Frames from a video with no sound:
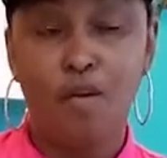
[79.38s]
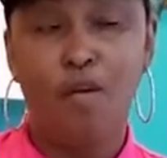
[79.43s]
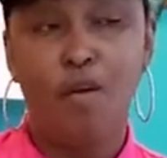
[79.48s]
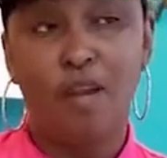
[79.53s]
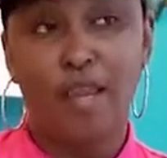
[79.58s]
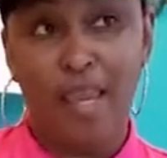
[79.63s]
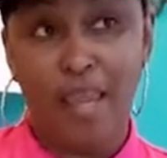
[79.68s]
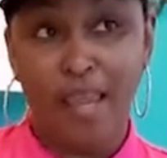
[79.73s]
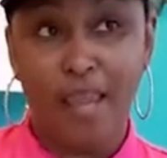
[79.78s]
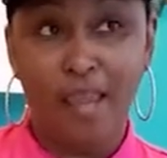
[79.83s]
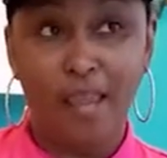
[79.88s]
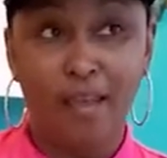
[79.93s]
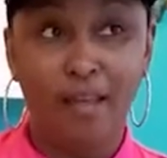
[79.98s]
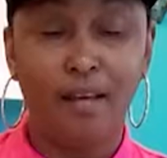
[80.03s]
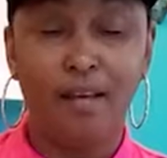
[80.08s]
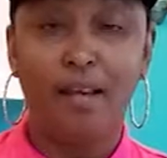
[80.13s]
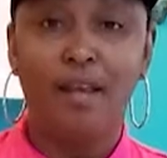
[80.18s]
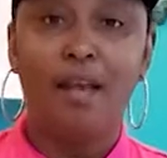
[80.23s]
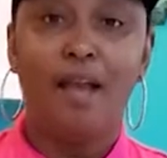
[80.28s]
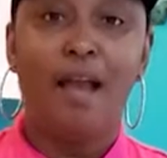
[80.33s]
or canned.
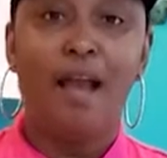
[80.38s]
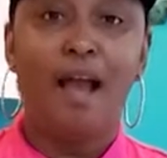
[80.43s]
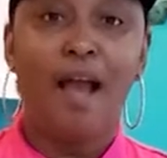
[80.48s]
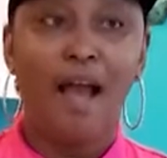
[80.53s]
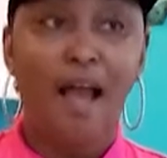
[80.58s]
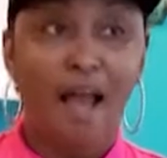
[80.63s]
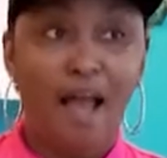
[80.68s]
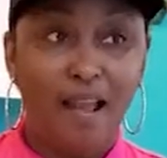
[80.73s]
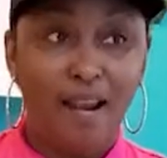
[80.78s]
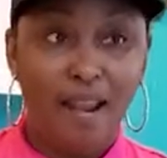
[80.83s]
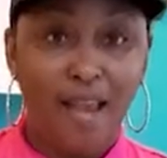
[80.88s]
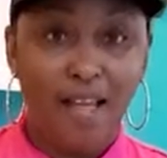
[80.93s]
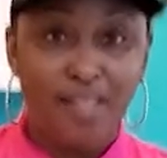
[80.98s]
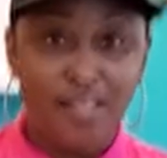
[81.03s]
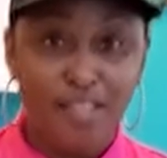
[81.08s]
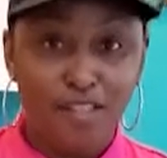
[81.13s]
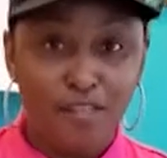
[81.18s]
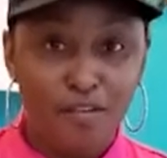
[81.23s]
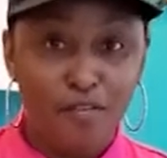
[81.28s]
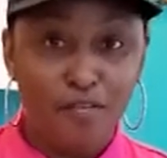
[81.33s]
I like
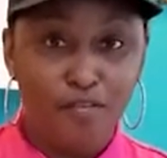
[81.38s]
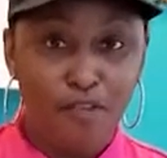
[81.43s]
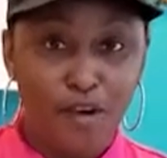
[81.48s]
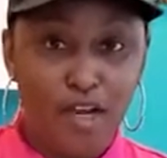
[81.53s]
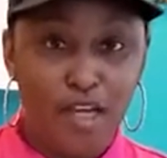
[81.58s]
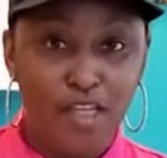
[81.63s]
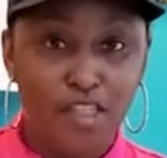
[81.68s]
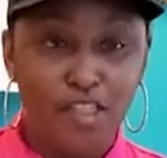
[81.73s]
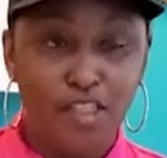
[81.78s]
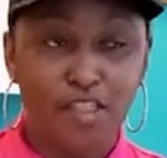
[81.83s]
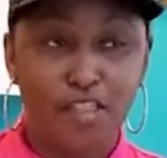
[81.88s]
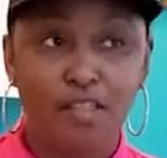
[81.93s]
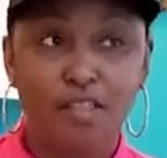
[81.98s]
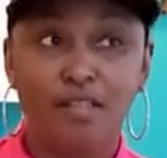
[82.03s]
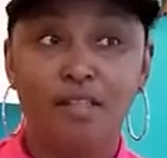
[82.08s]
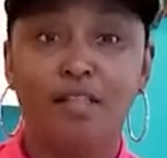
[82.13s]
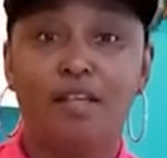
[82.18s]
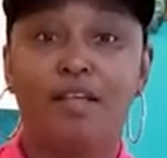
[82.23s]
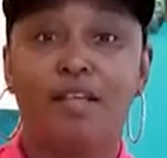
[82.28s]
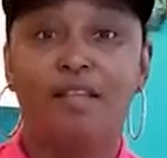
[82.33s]
to do fresh,
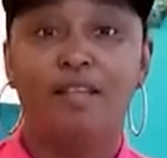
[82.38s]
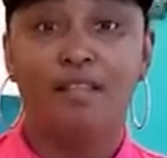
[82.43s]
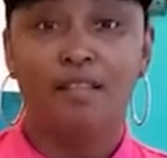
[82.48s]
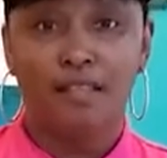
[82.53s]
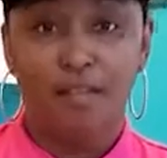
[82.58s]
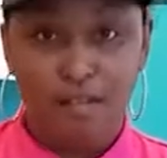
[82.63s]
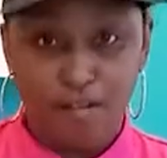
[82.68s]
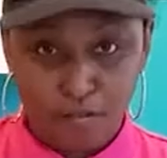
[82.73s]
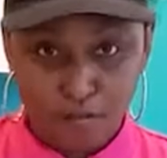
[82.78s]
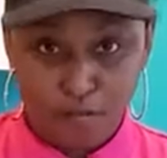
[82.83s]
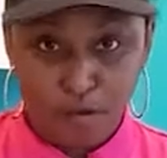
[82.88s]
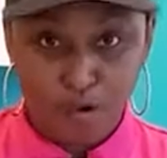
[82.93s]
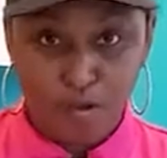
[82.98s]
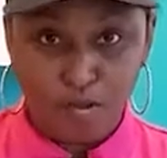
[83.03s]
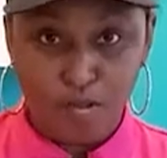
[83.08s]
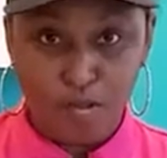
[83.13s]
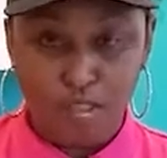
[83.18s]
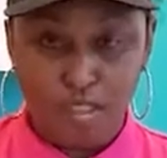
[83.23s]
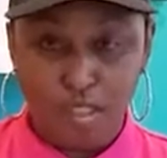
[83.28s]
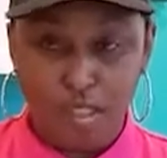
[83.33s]
then
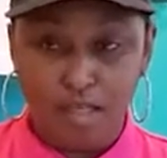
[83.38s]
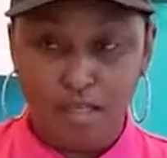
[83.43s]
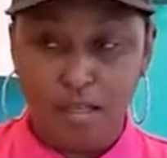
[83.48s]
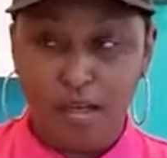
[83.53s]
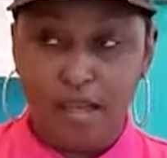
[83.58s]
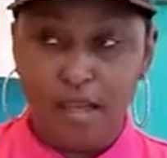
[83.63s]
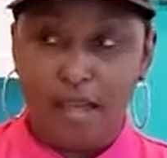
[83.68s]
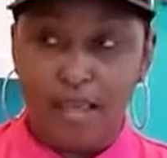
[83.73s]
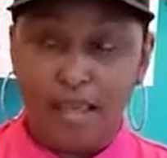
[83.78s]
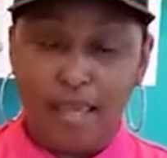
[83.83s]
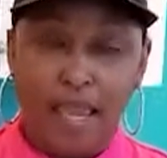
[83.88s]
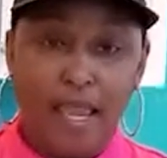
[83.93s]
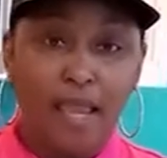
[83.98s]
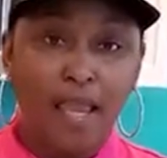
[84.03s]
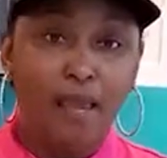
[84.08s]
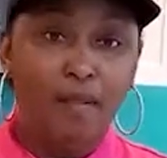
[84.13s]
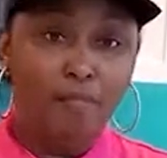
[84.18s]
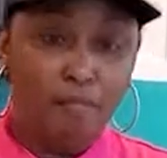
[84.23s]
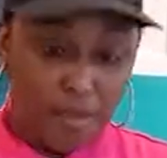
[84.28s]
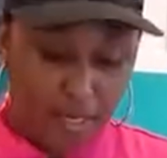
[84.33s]
frozen,
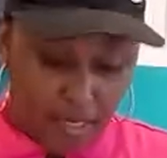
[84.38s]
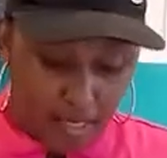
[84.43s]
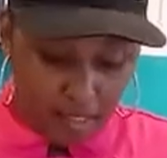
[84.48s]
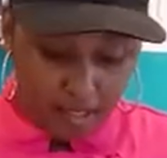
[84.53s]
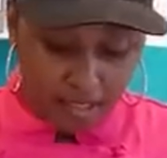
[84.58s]
canned being